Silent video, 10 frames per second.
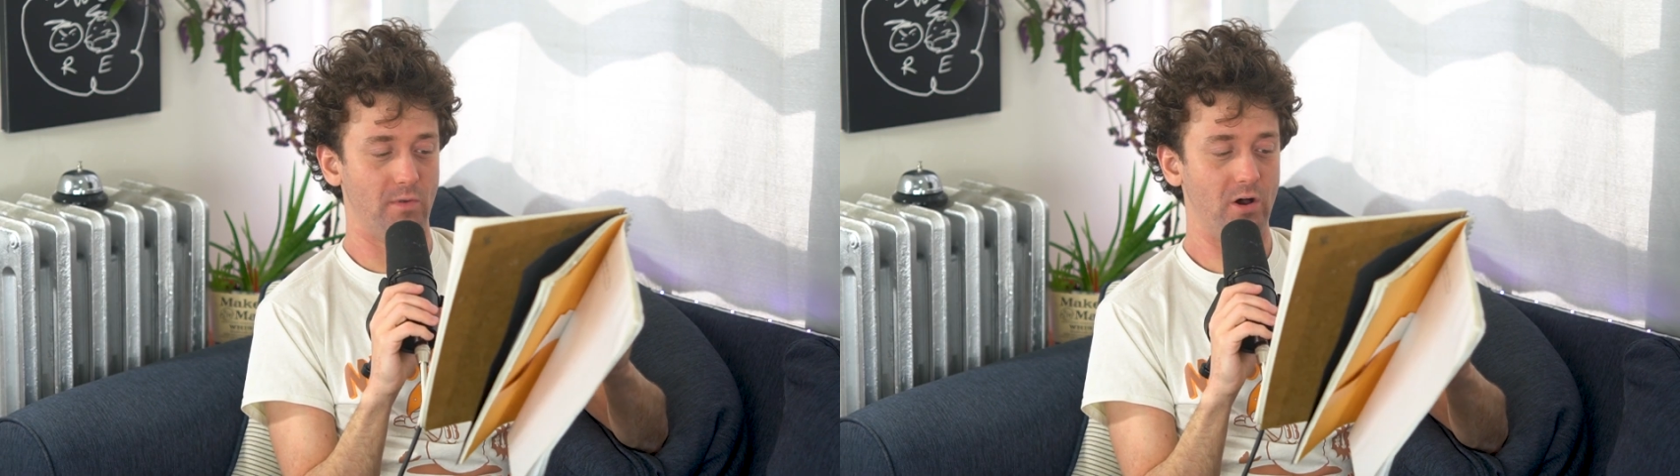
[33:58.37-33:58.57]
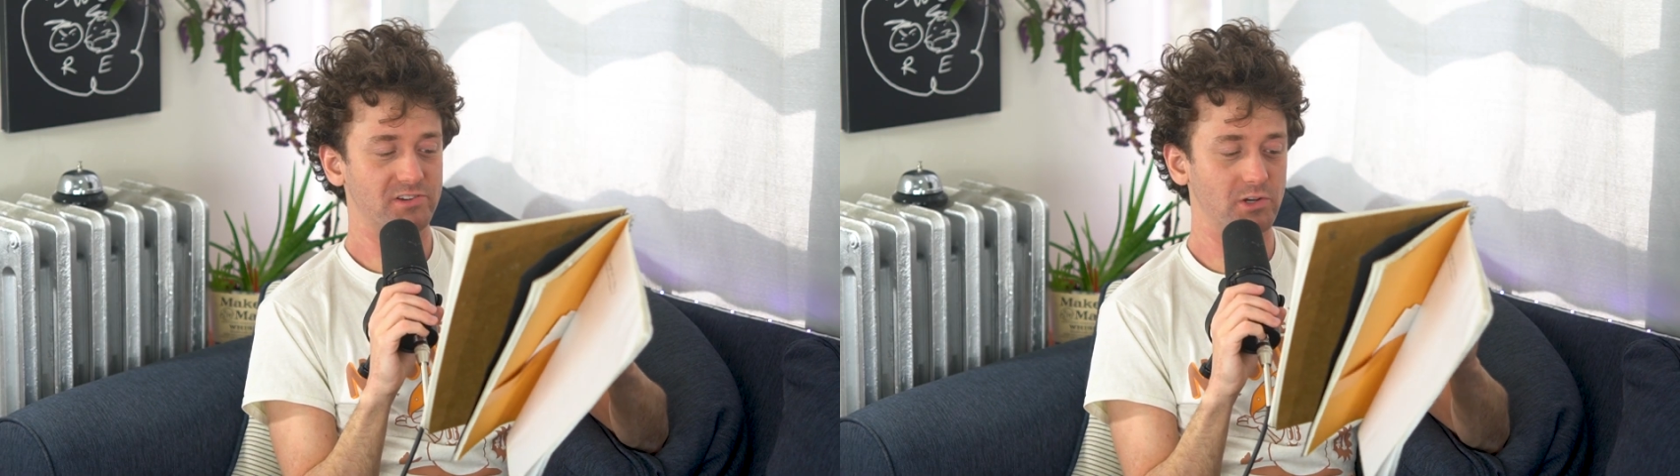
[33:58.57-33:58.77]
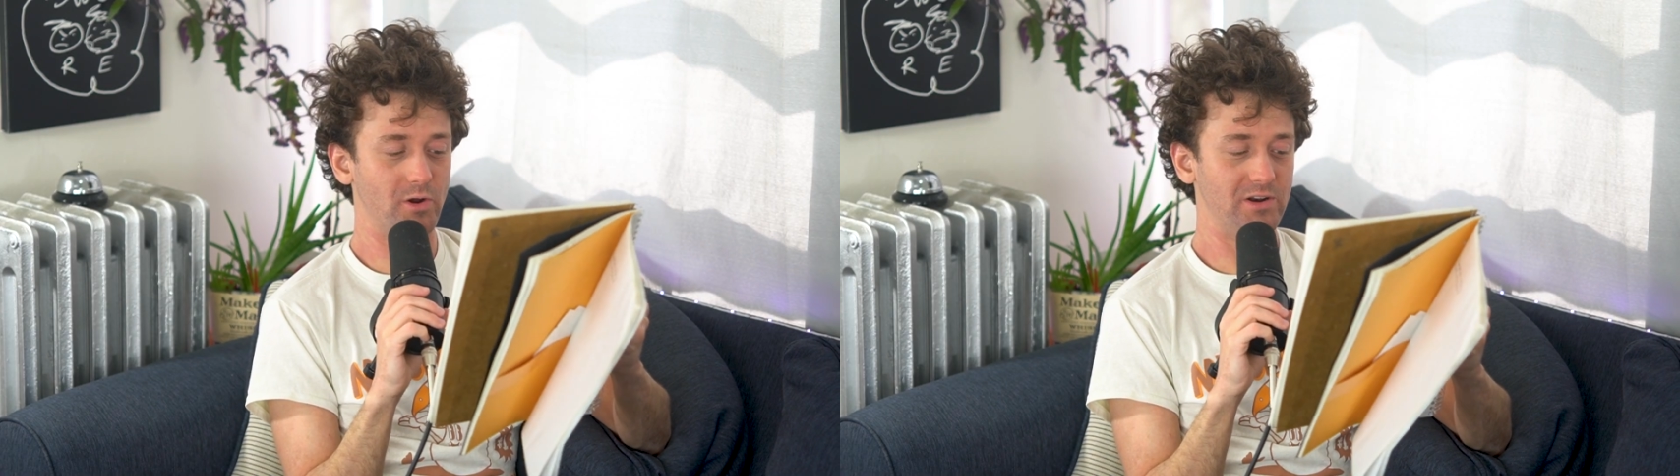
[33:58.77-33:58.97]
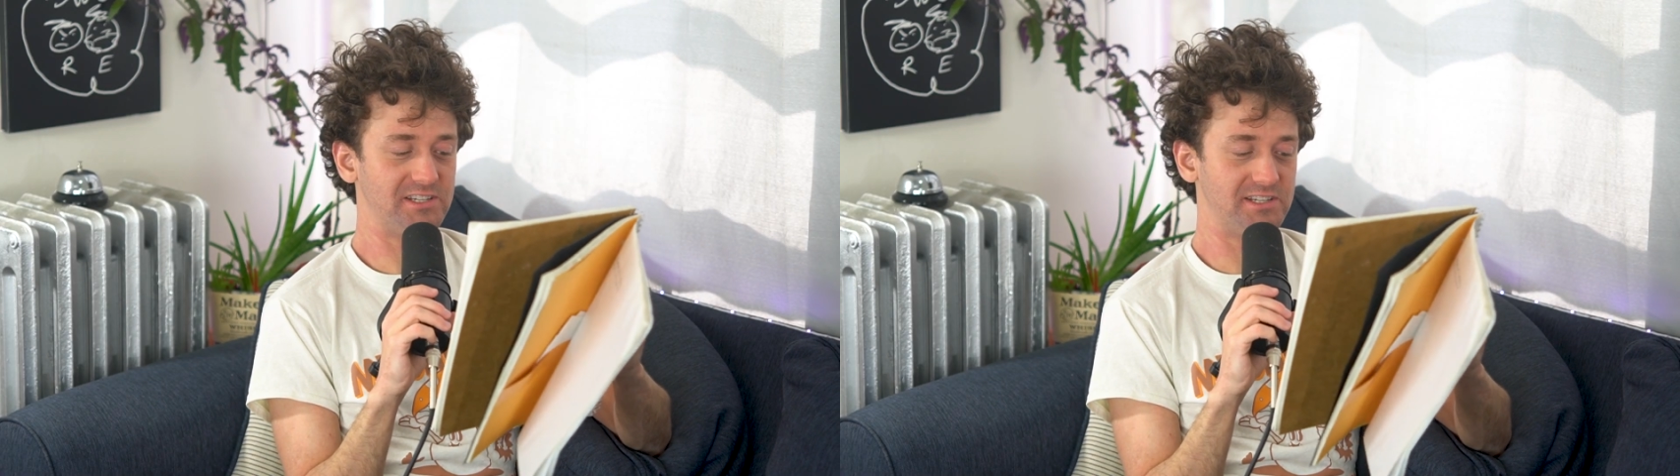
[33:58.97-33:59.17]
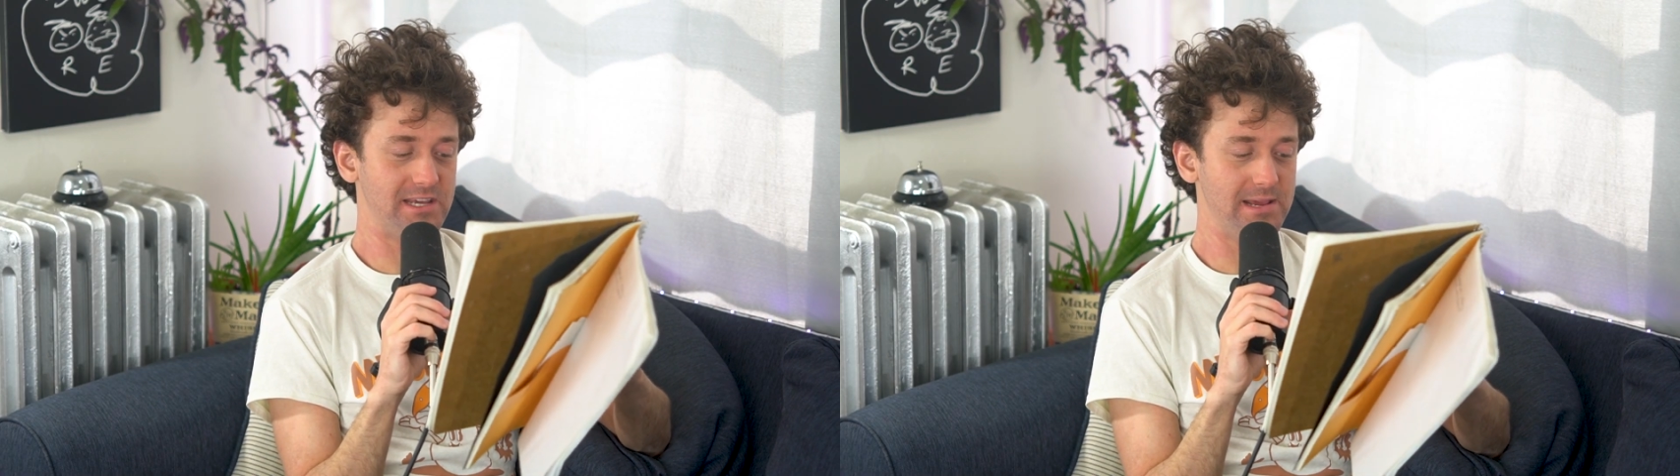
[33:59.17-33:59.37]
also known
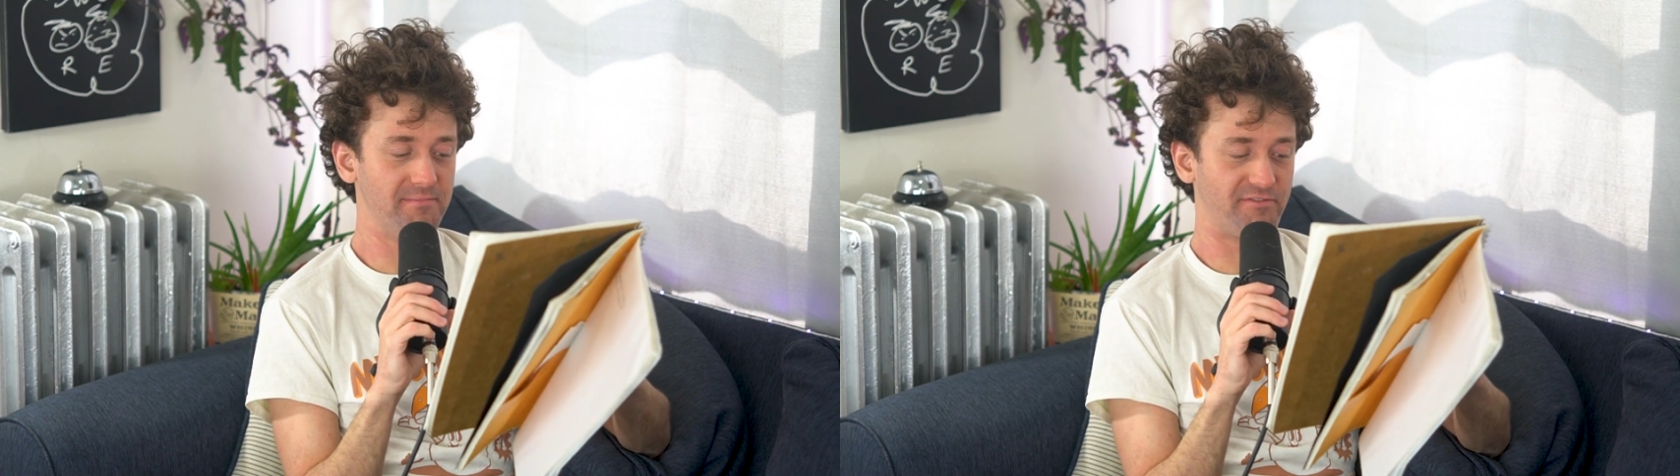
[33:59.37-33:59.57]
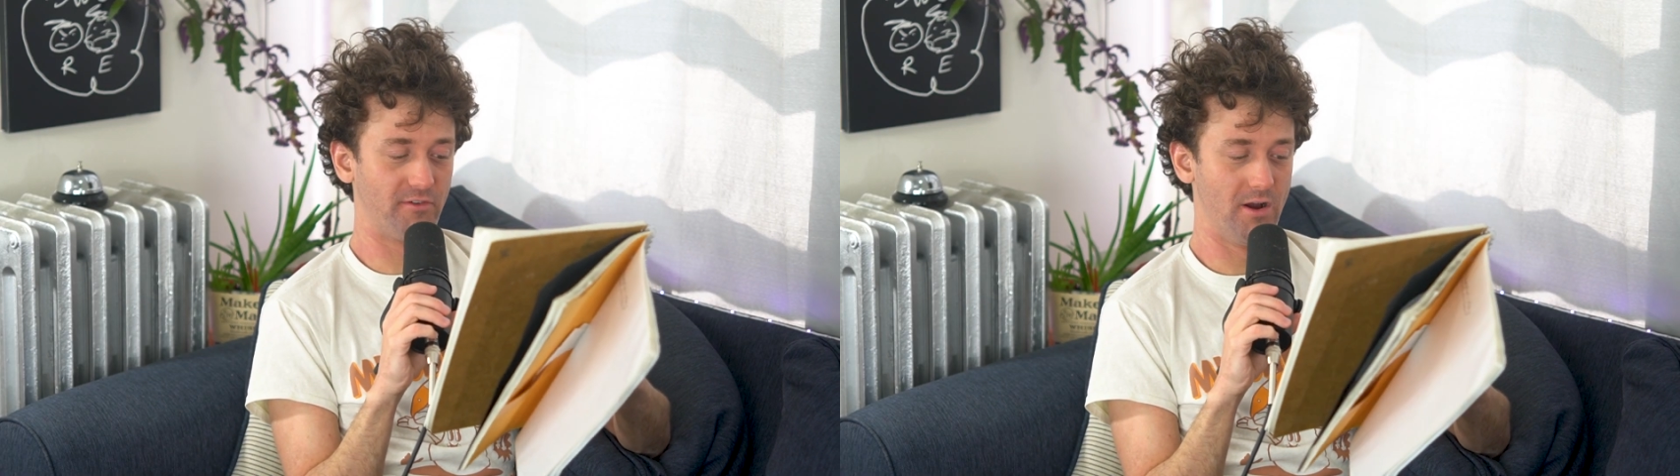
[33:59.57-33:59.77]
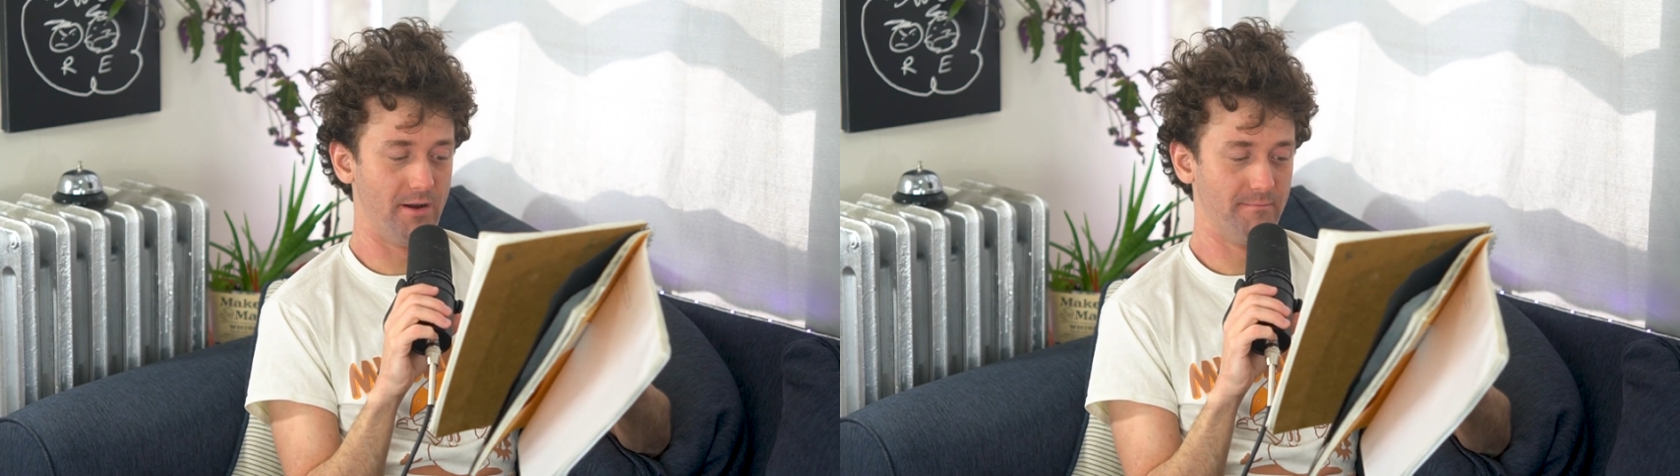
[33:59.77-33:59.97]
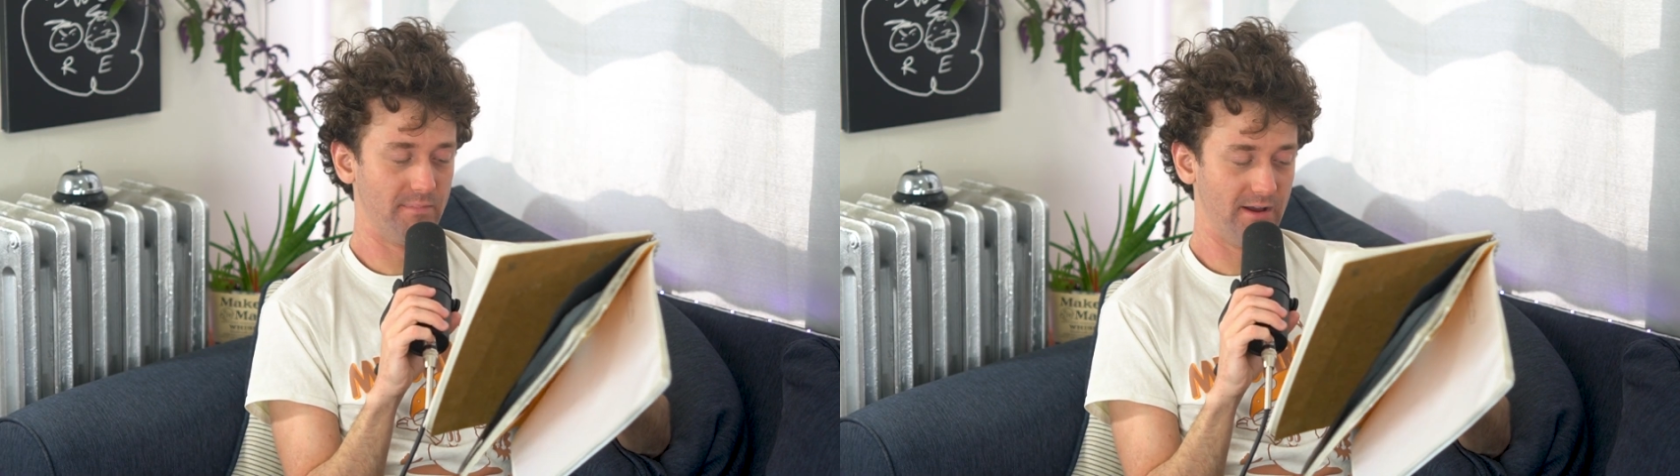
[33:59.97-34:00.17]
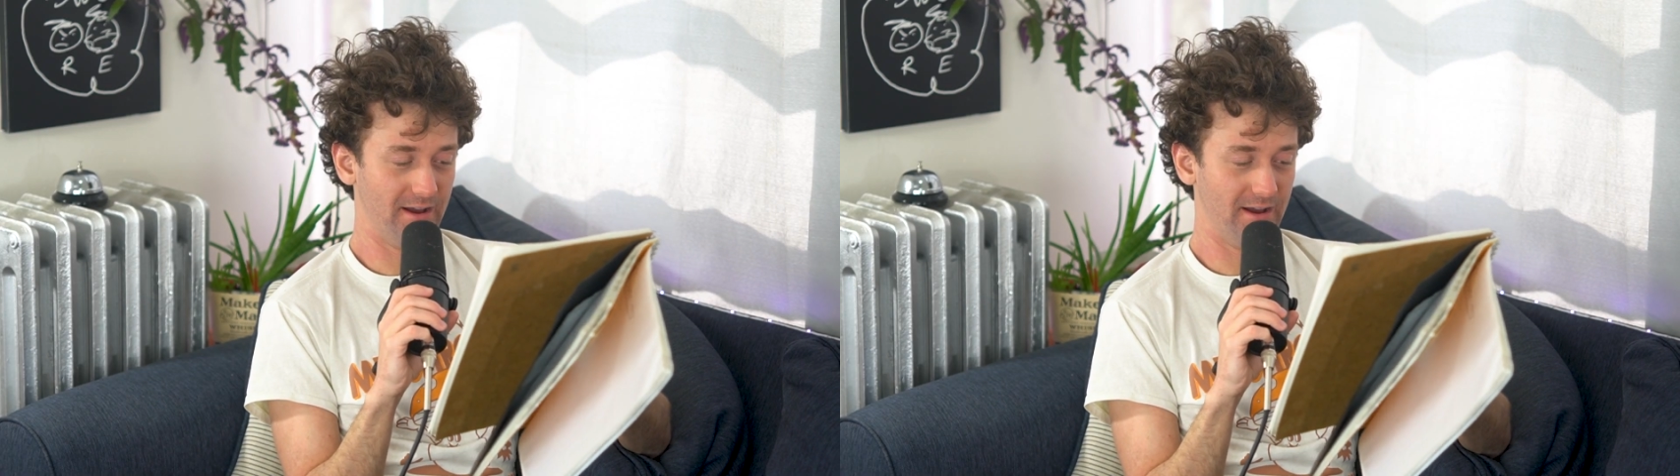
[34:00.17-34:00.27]
as Team From.